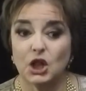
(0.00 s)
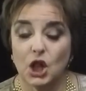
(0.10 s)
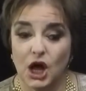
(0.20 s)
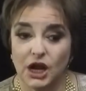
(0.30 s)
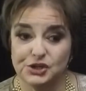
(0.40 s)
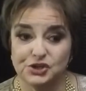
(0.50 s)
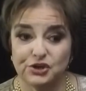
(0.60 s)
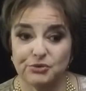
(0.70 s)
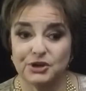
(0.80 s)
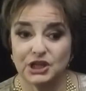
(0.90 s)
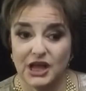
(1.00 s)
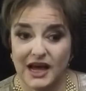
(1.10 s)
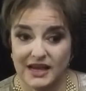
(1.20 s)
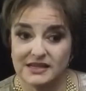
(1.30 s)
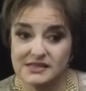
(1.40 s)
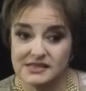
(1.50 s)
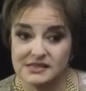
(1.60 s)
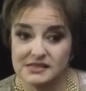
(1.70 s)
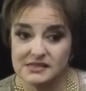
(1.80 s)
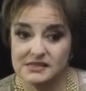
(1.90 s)
long-term
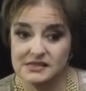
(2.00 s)
clients,